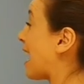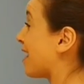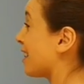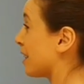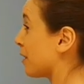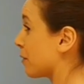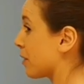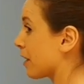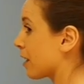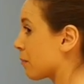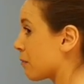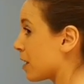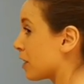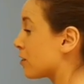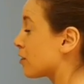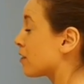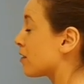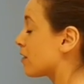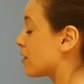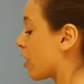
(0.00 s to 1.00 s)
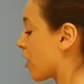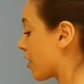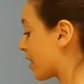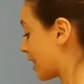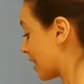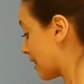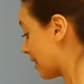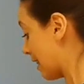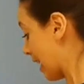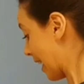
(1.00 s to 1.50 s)
highly recommend
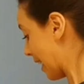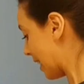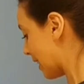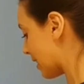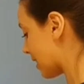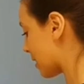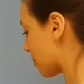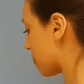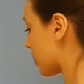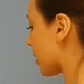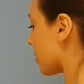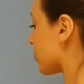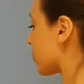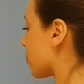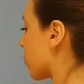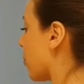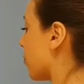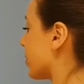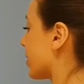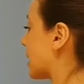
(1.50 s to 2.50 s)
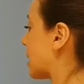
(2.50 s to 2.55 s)
starting light because you're